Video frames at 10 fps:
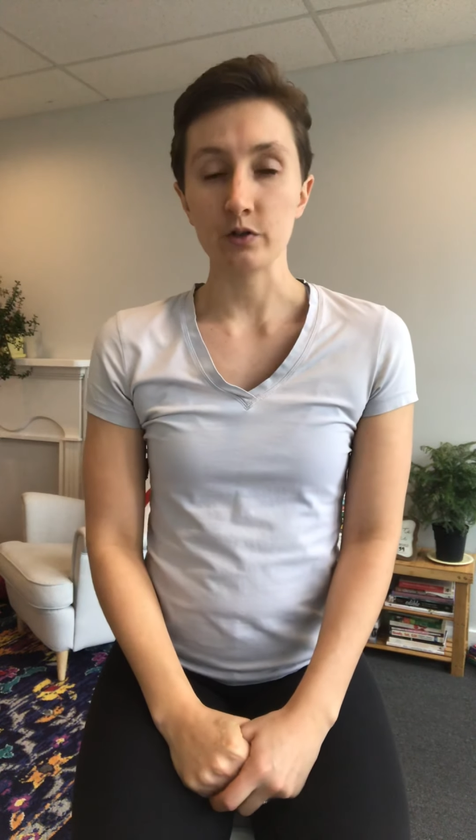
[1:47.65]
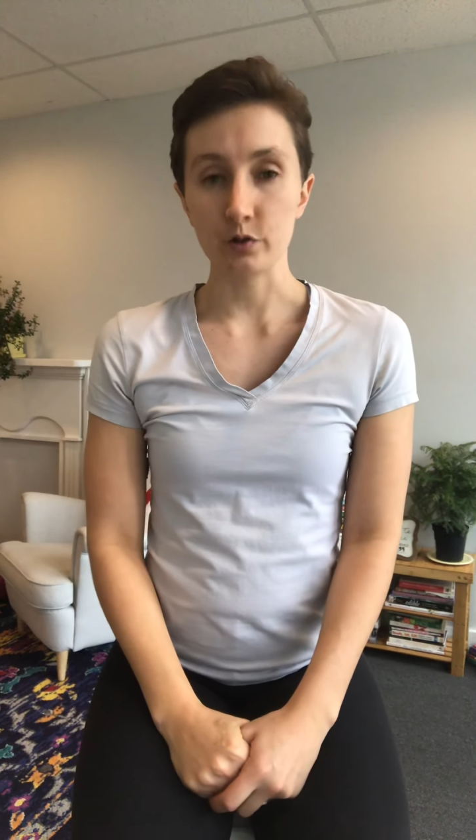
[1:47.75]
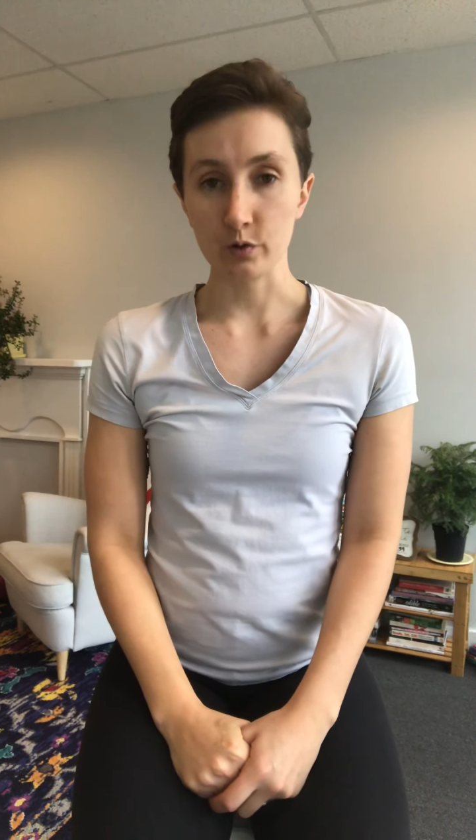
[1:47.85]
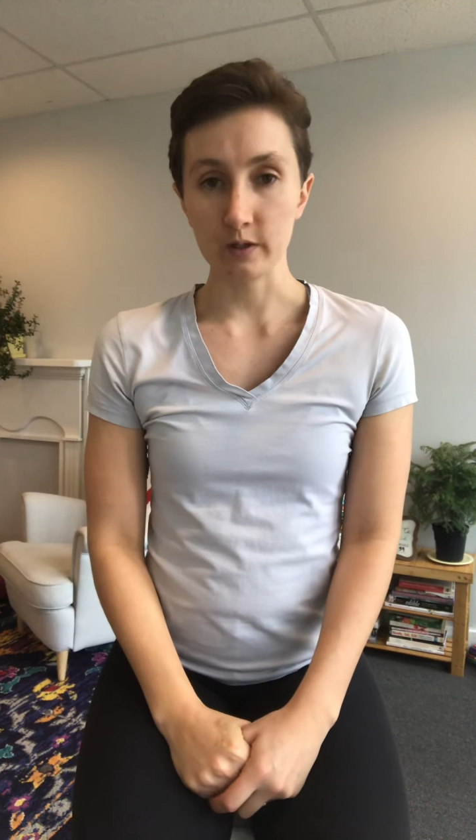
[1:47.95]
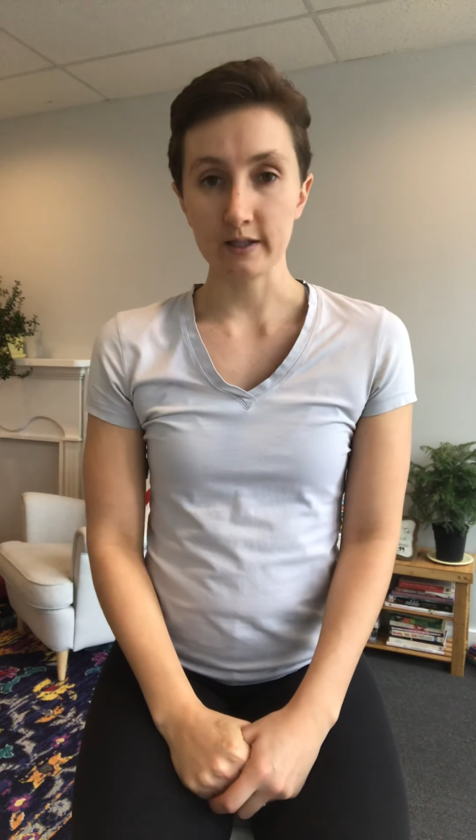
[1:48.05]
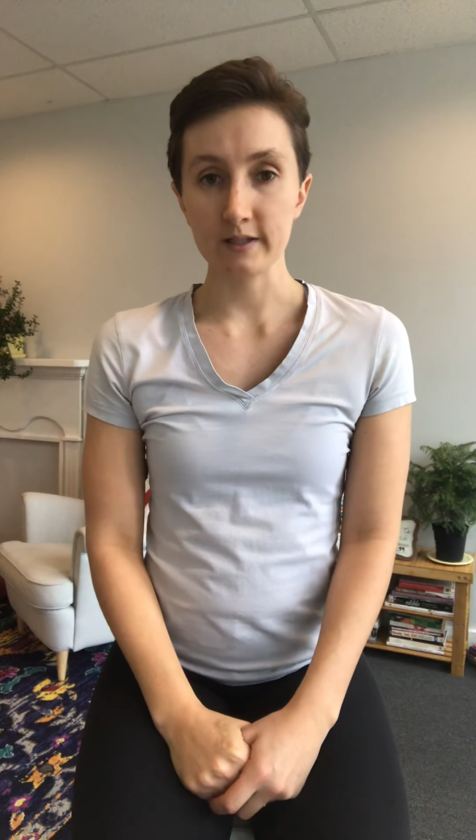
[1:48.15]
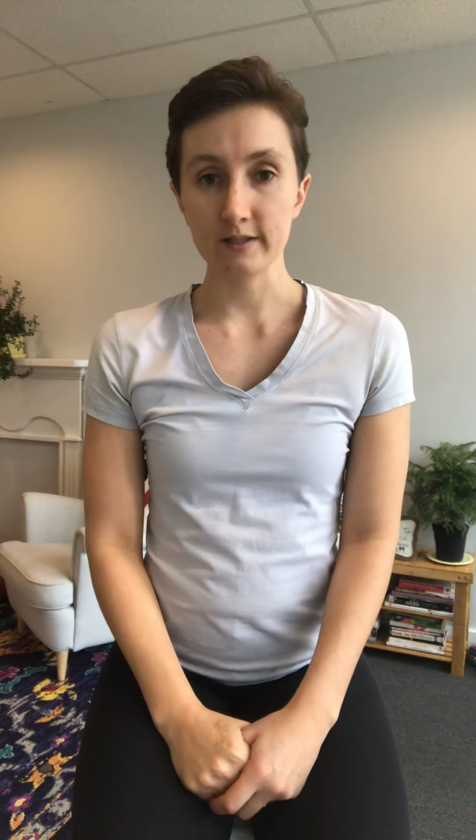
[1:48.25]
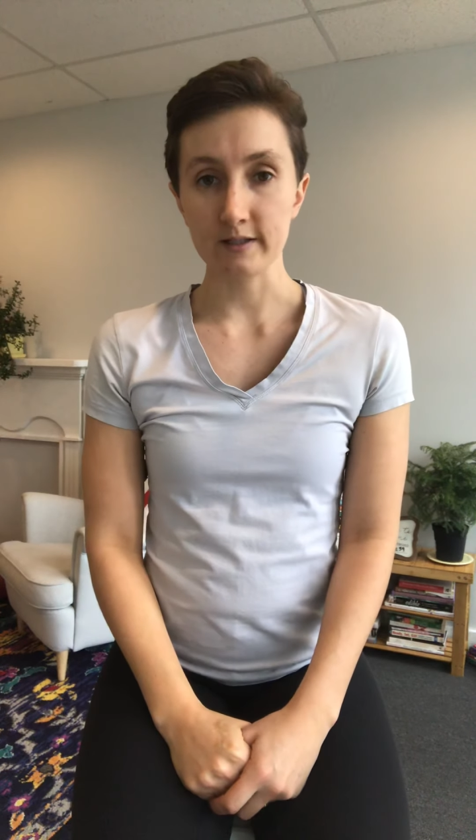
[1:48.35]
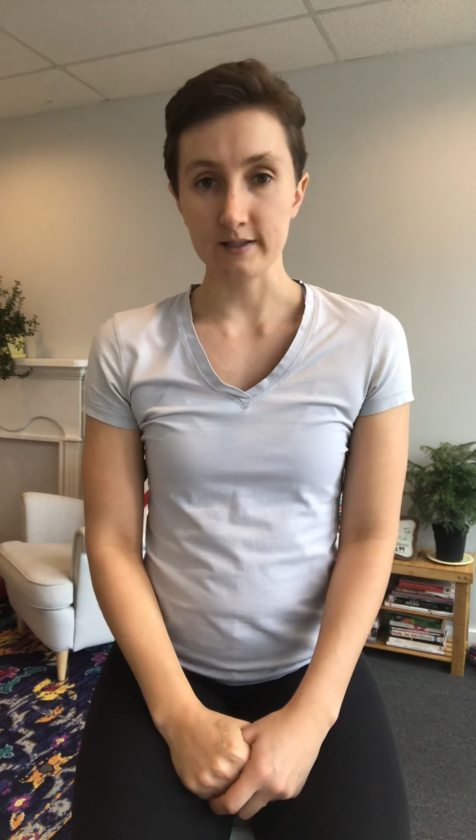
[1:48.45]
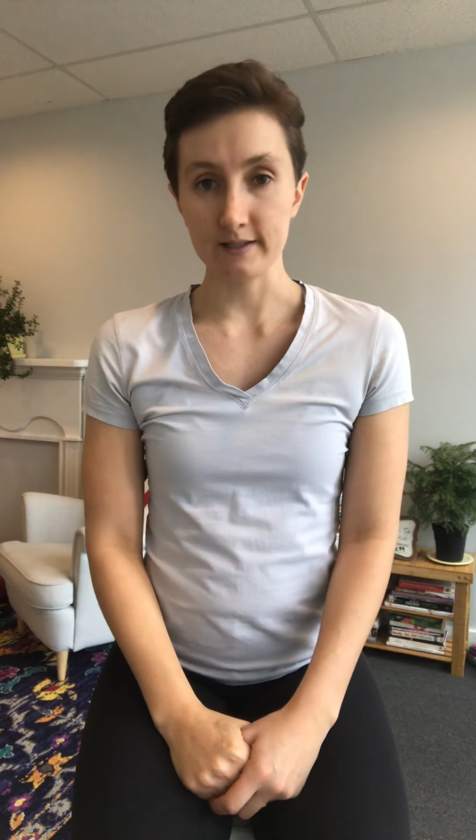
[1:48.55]

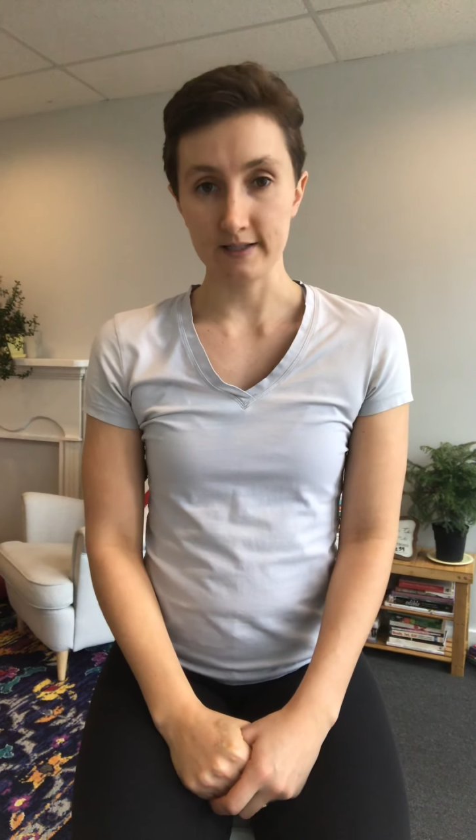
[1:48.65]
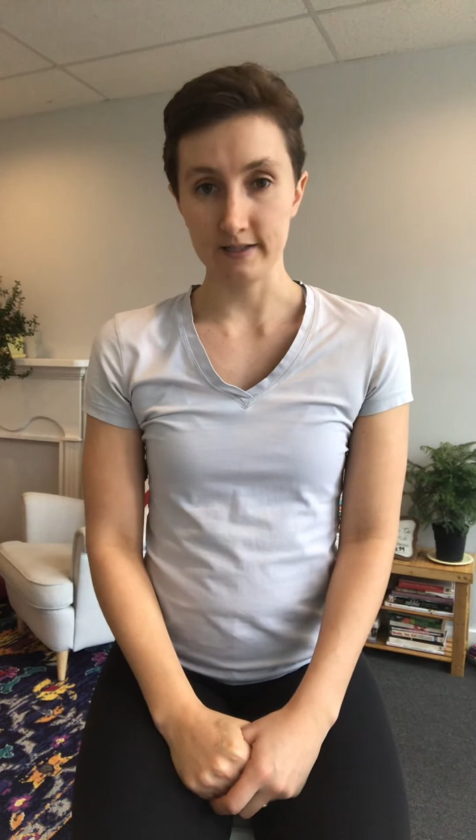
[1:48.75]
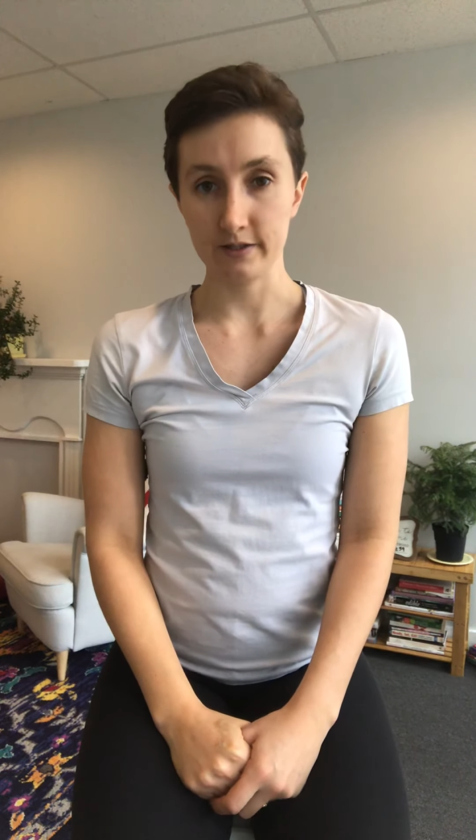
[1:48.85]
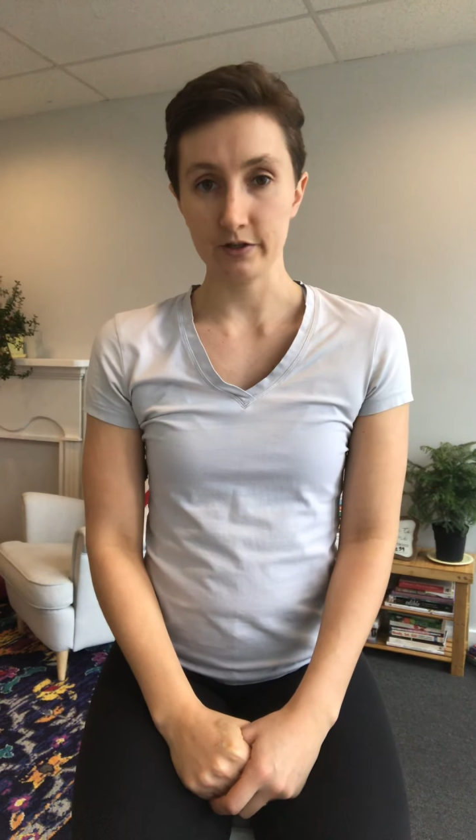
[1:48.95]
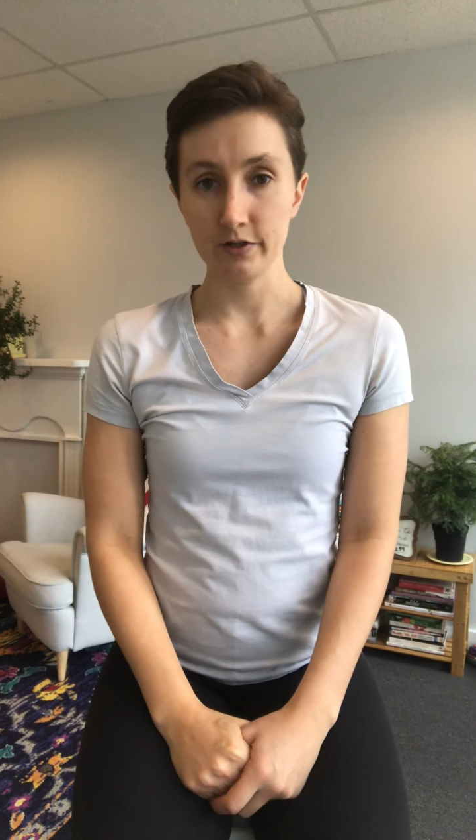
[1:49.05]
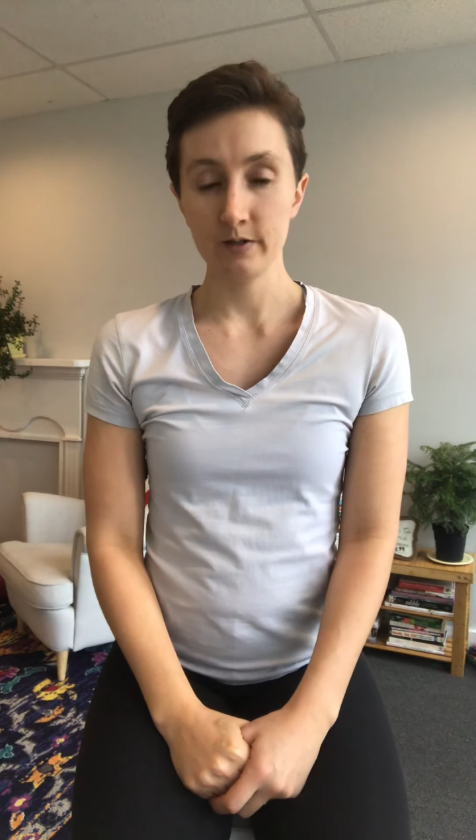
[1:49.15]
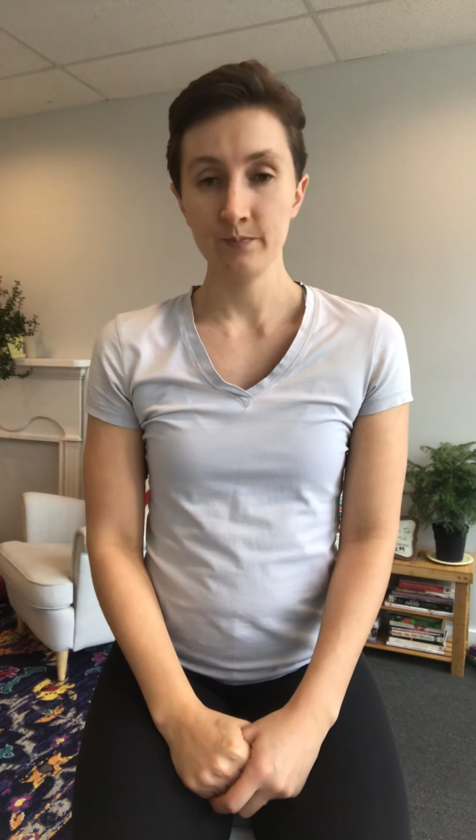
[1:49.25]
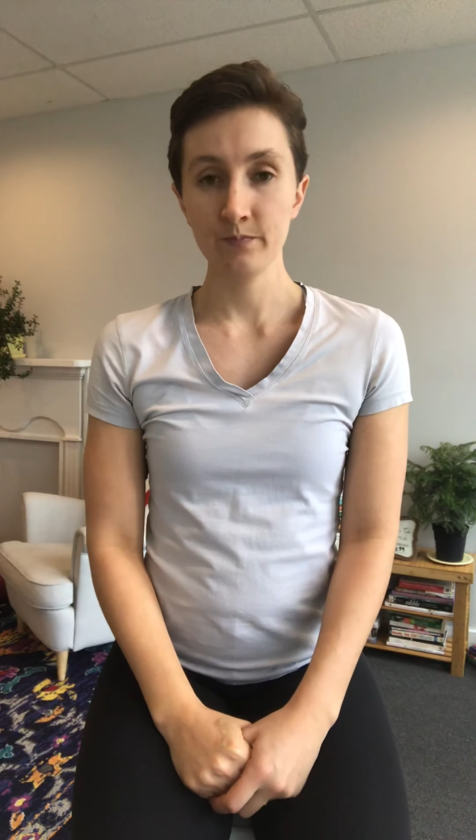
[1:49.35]
Julius Caesar.